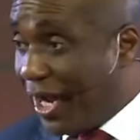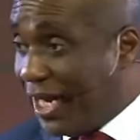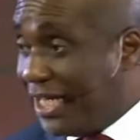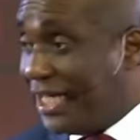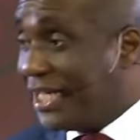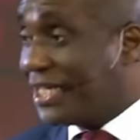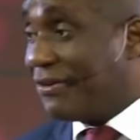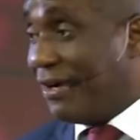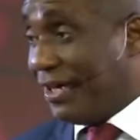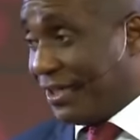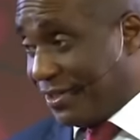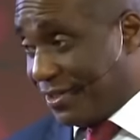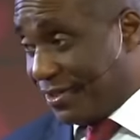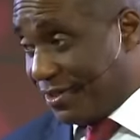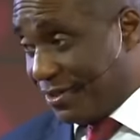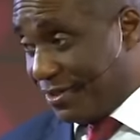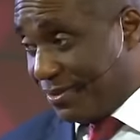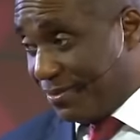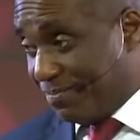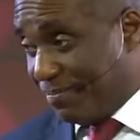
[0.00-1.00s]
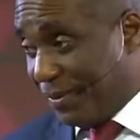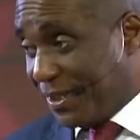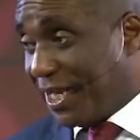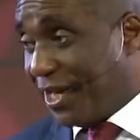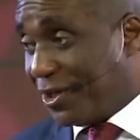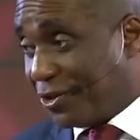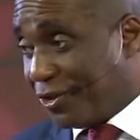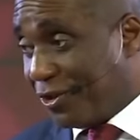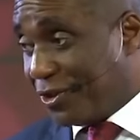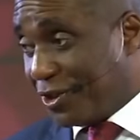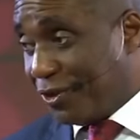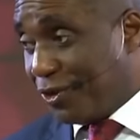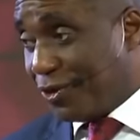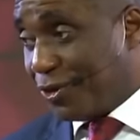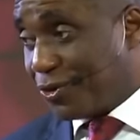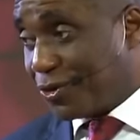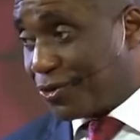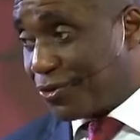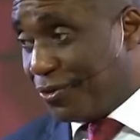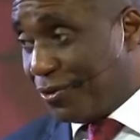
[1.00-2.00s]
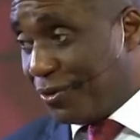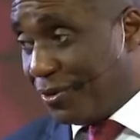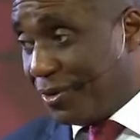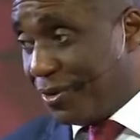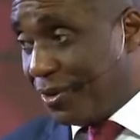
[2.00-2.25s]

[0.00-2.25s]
illiterate. Peter and John did not go to school.